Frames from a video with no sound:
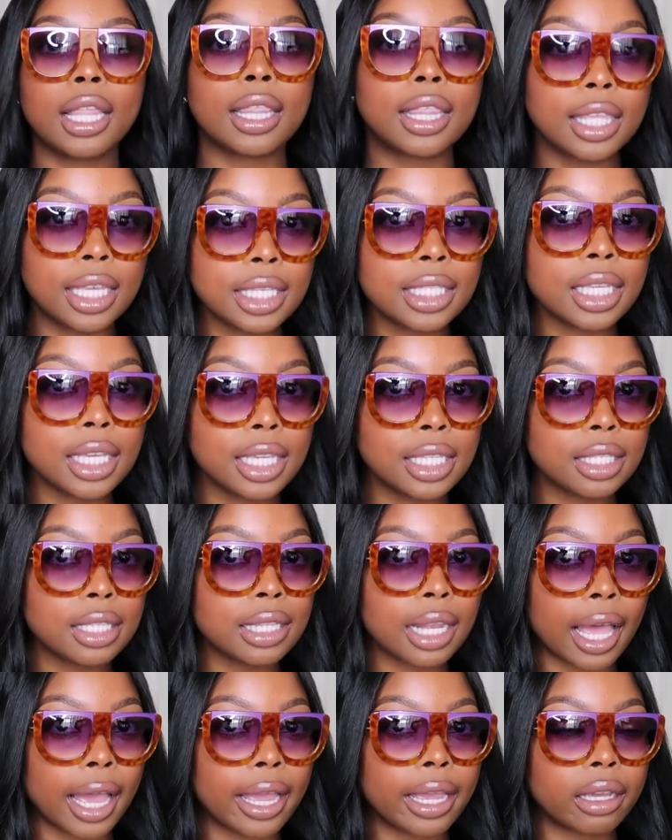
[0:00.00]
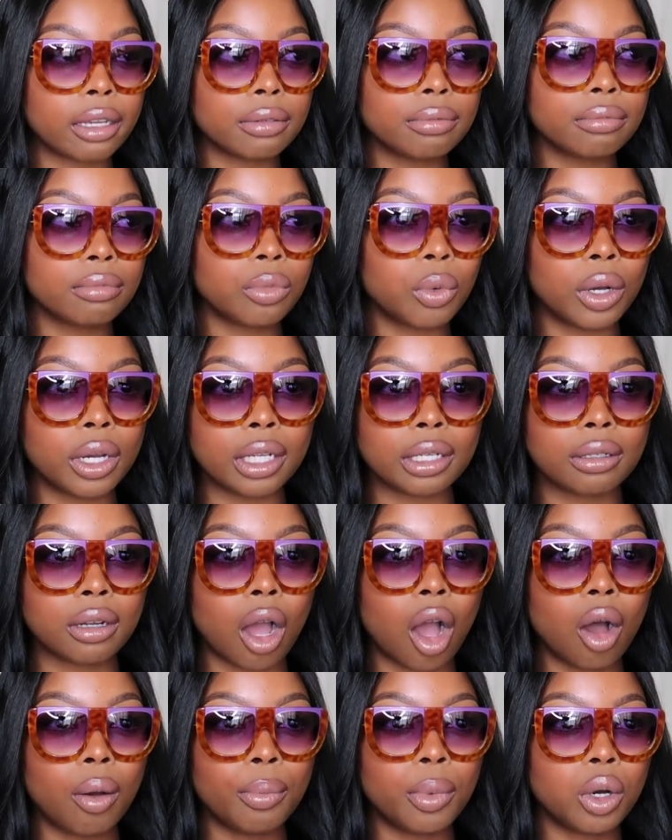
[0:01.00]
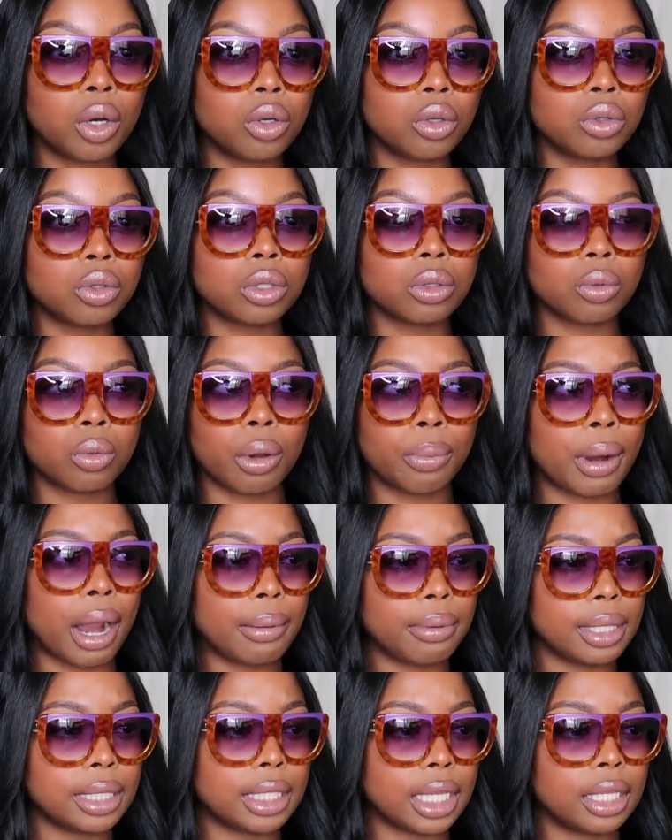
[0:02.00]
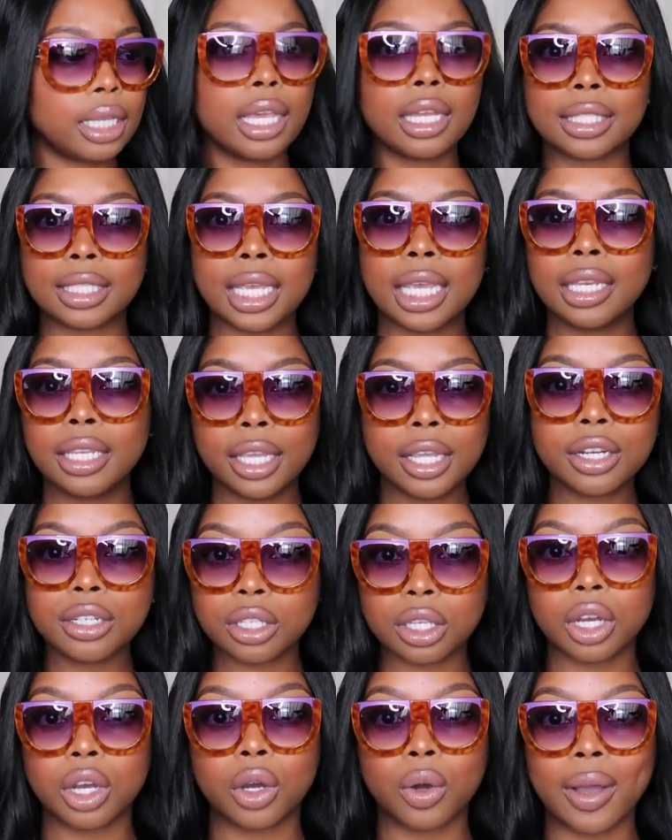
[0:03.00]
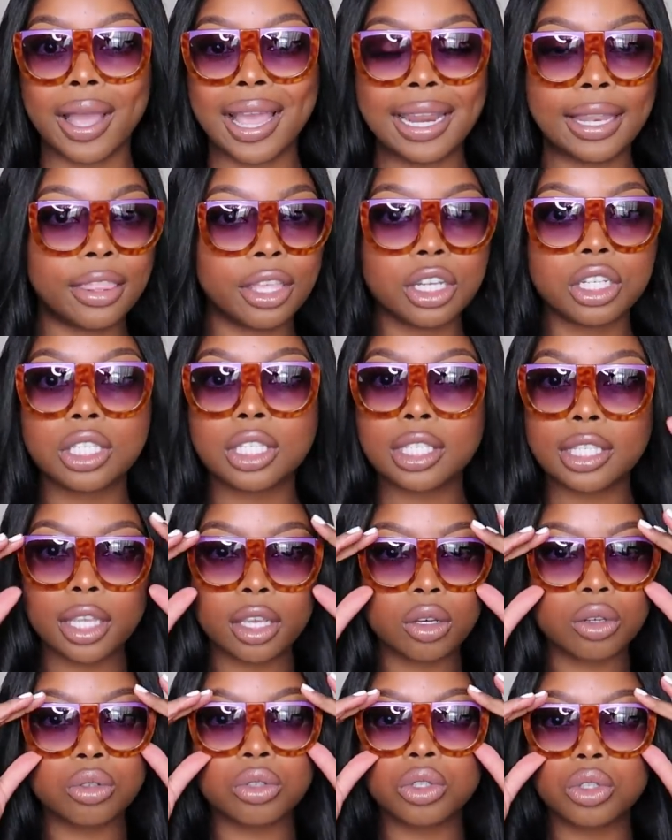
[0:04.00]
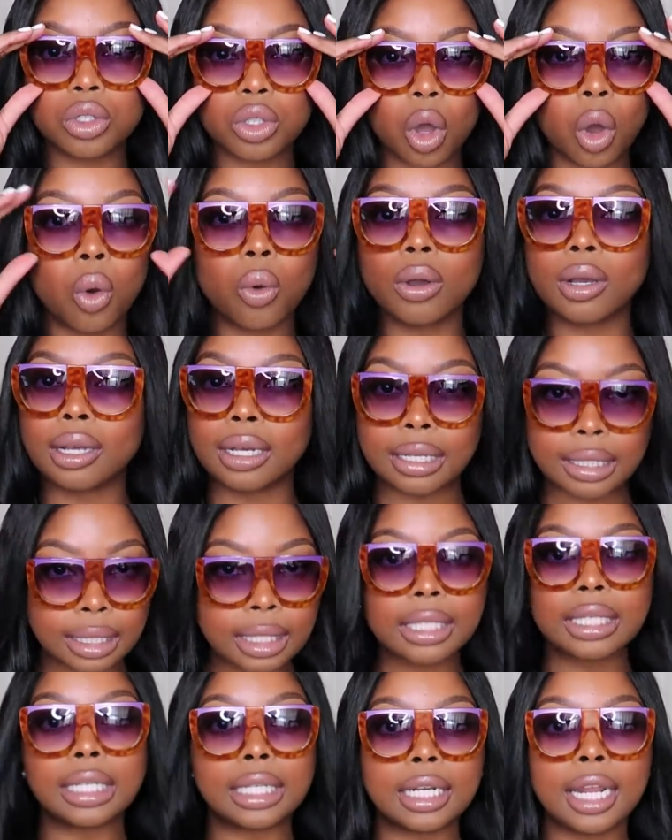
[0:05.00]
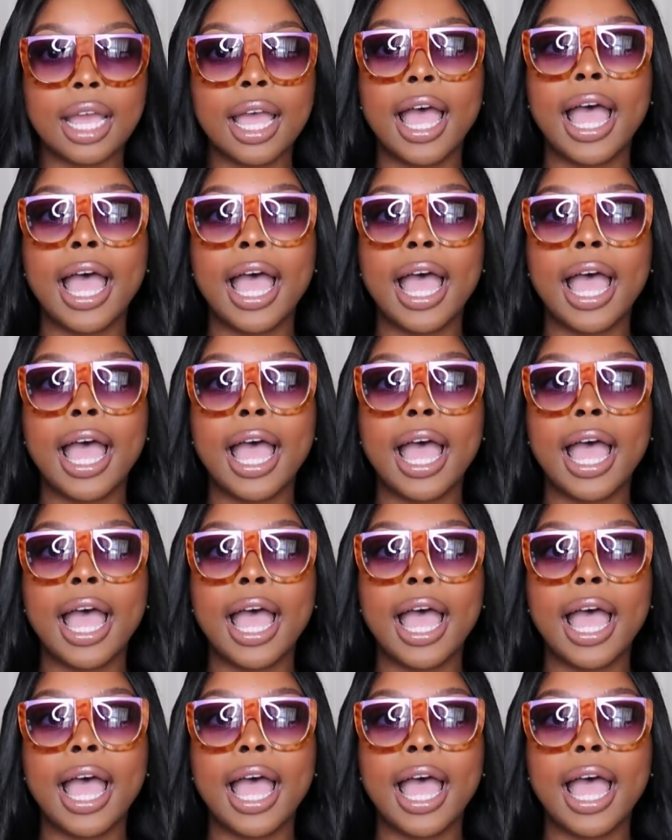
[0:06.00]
This is like, what, almost, well, probably, ten, yeah, ten years ago, and they're still so good.